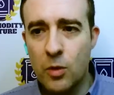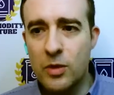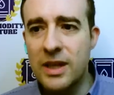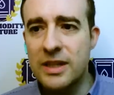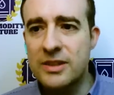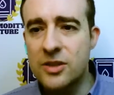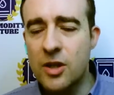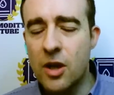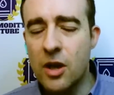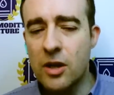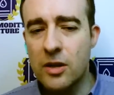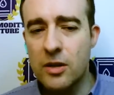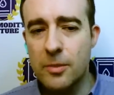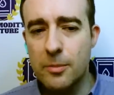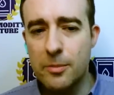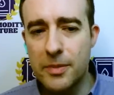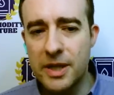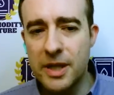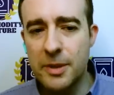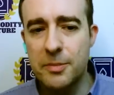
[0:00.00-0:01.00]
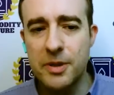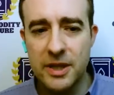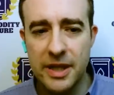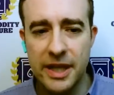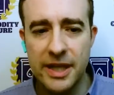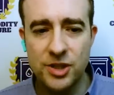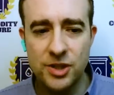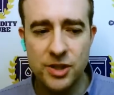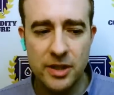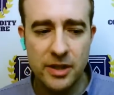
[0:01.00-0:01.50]
Well, let's talk
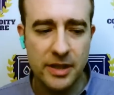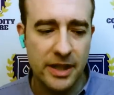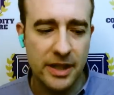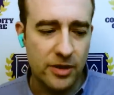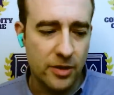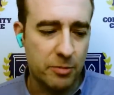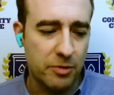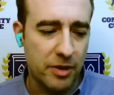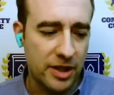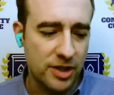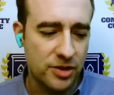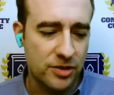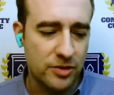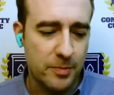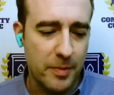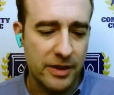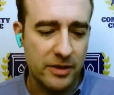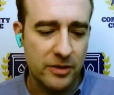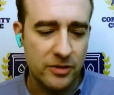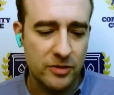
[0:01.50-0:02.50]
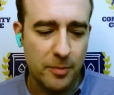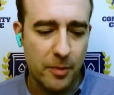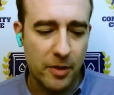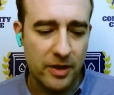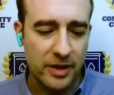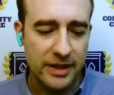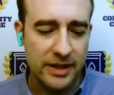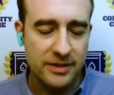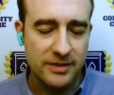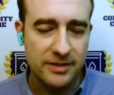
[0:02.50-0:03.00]
manipulation in the precious metals
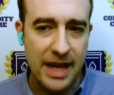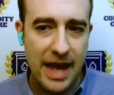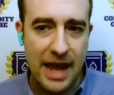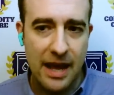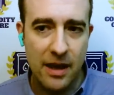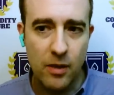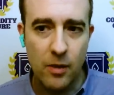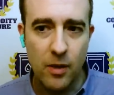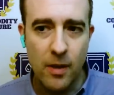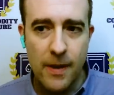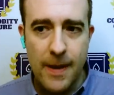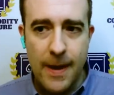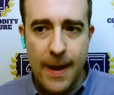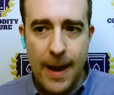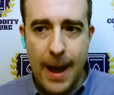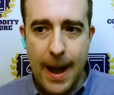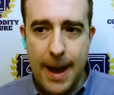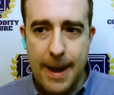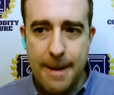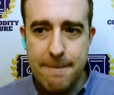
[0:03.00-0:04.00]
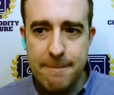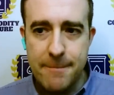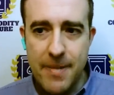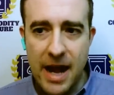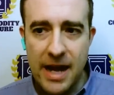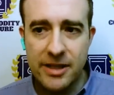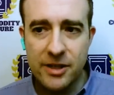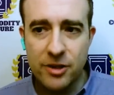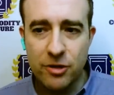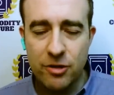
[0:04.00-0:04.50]
markets now. I
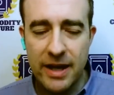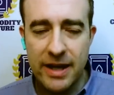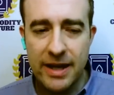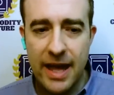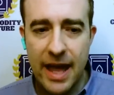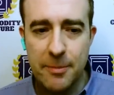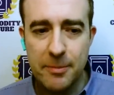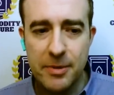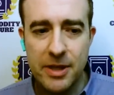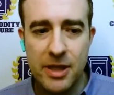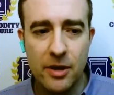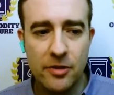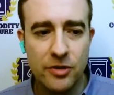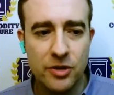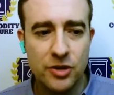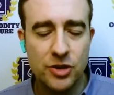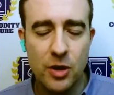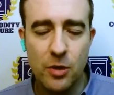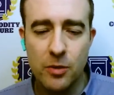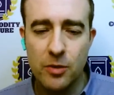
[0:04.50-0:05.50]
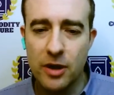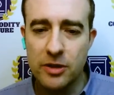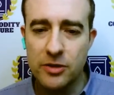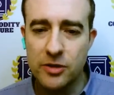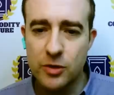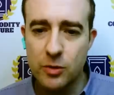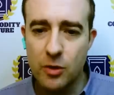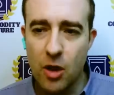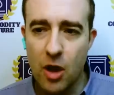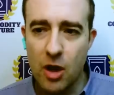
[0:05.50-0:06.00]
had Craig Hemke on the show not
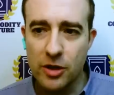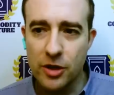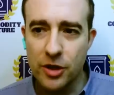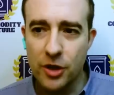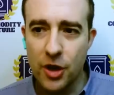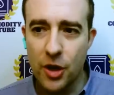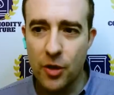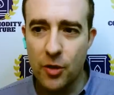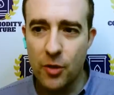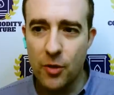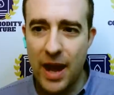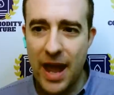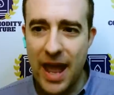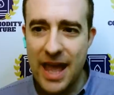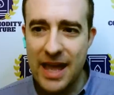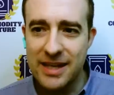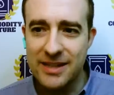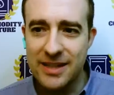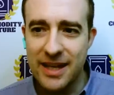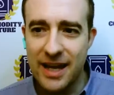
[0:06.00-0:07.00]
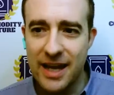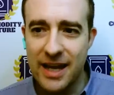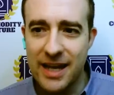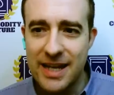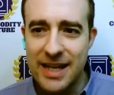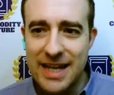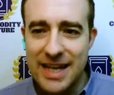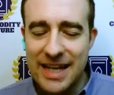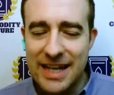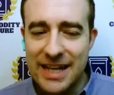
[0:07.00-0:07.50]
too long ago, and
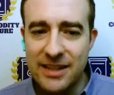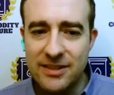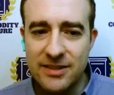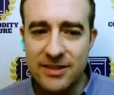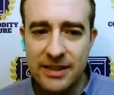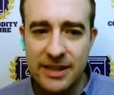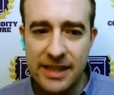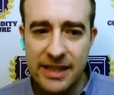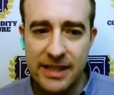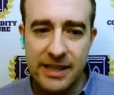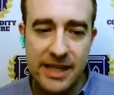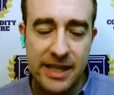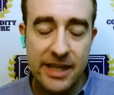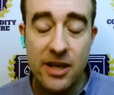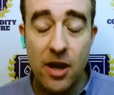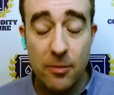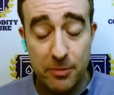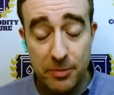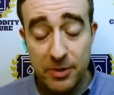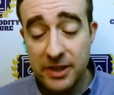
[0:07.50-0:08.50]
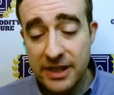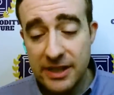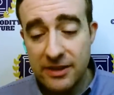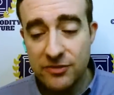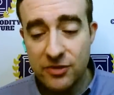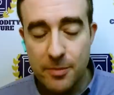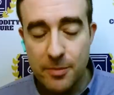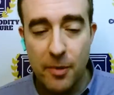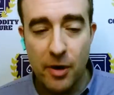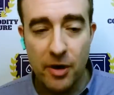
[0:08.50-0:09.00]
he
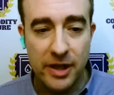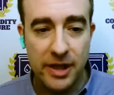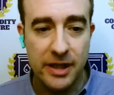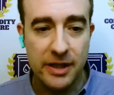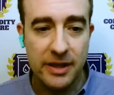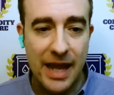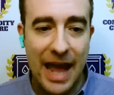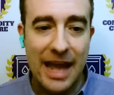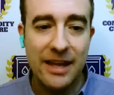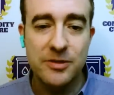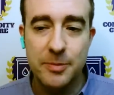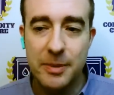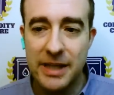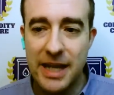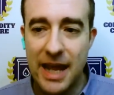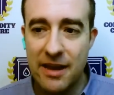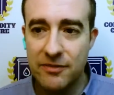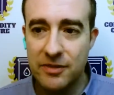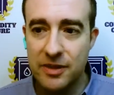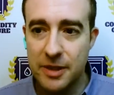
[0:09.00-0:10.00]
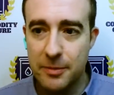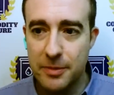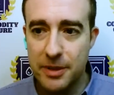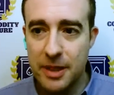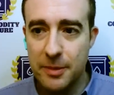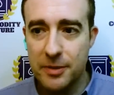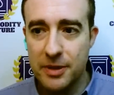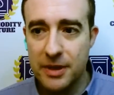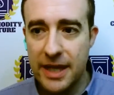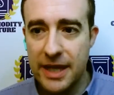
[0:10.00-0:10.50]
believes the market has been heavily
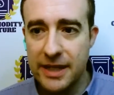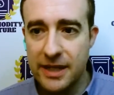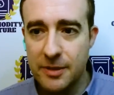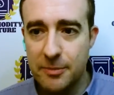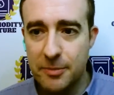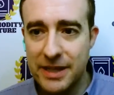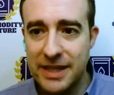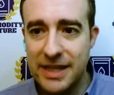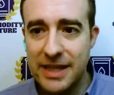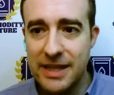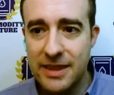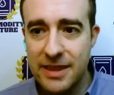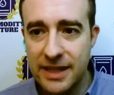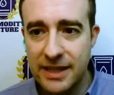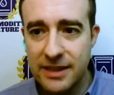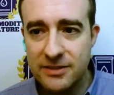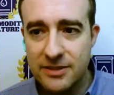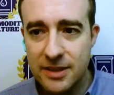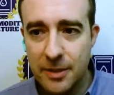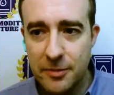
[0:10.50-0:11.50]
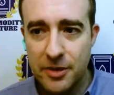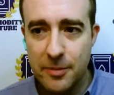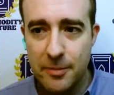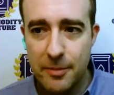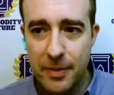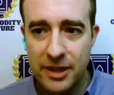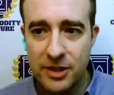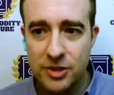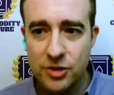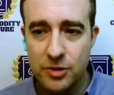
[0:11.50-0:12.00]
manipulated, but he thinks some of the
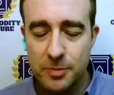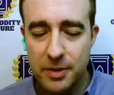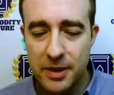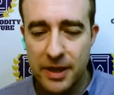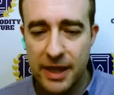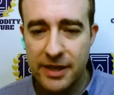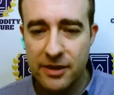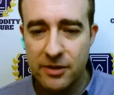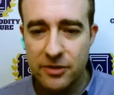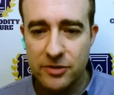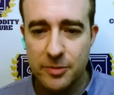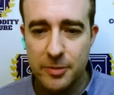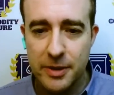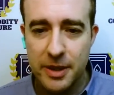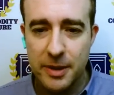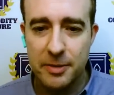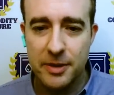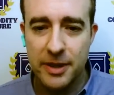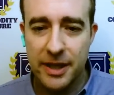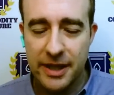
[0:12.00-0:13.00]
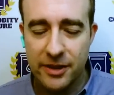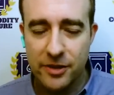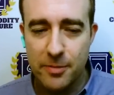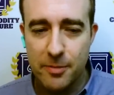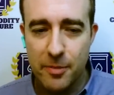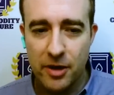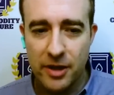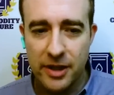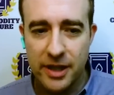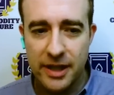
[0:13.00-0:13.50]
major players manipulating the
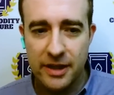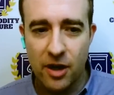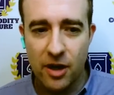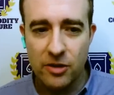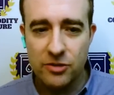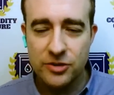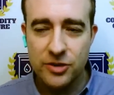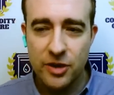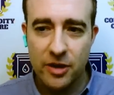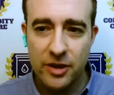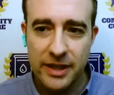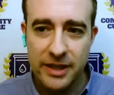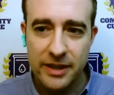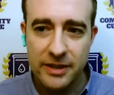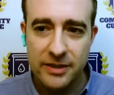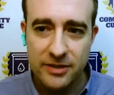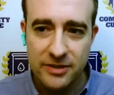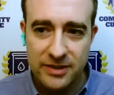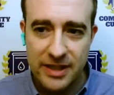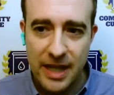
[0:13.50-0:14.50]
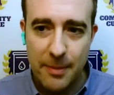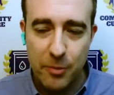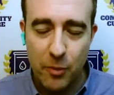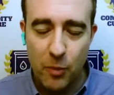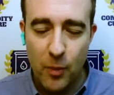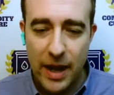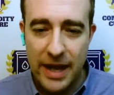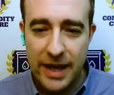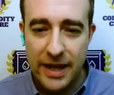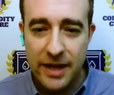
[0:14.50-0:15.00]
market are starting to step
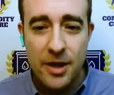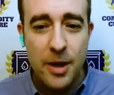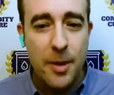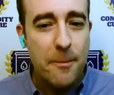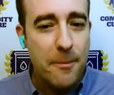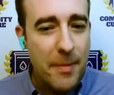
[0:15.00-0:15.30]
away.